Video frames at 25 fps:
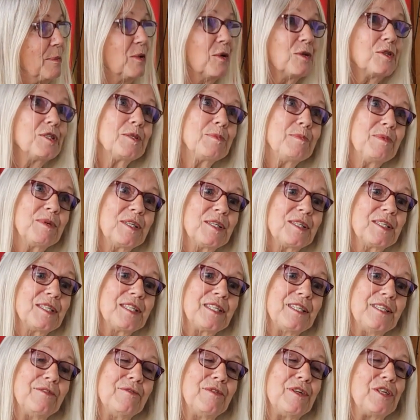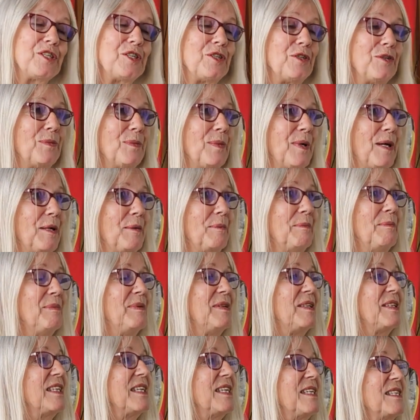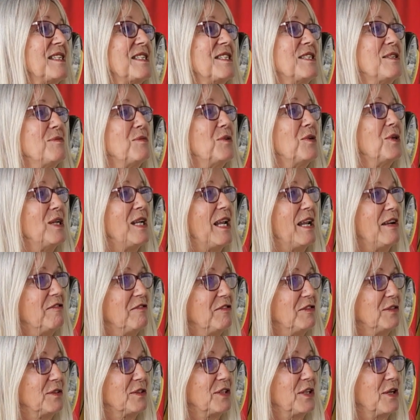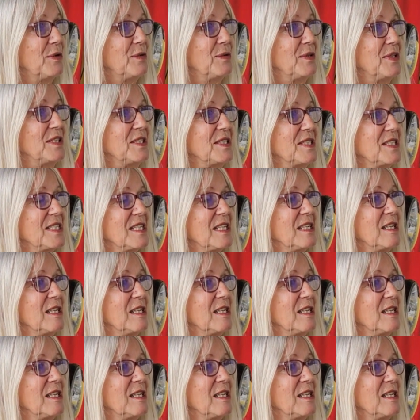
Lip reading: Not as big as the original one, but there's a Royal Enfield Owners